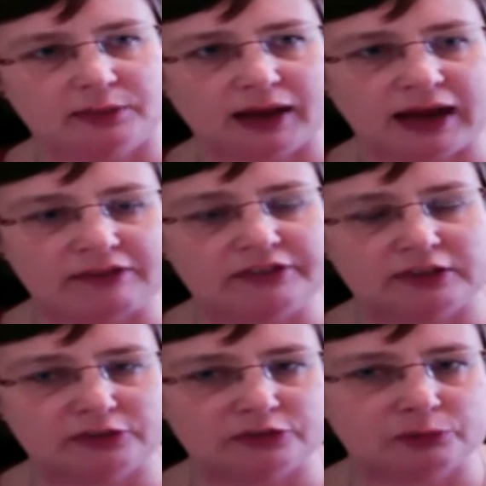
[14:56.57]
So I have
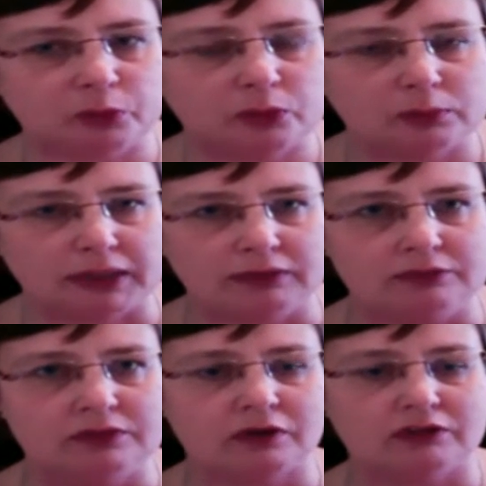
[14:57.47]
done a small
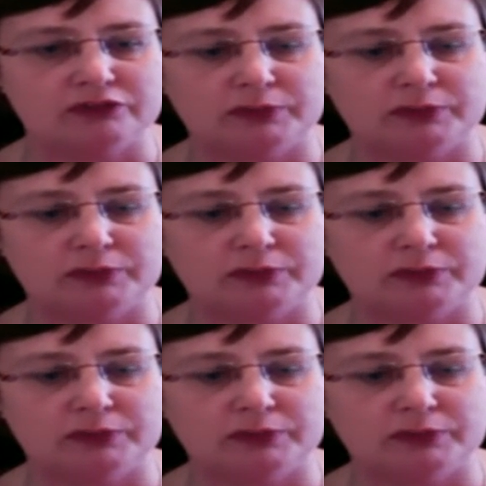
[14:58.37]
amount of